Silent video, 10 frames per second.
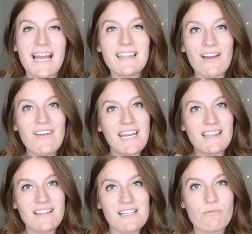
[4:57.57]
I love
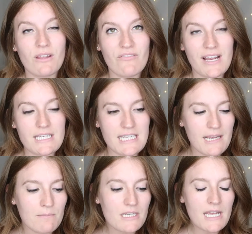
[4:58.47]
anything that's really fine
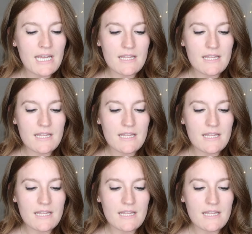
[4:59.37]
tipped.